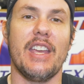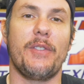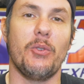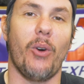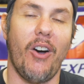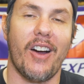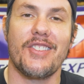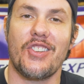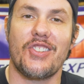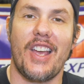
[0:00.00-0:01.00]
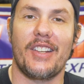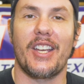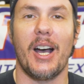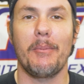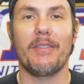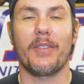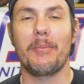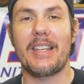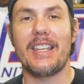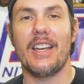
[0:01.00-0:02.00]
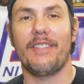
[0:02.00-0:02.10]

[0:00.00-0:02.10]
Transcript: if you are, as I said, coming from the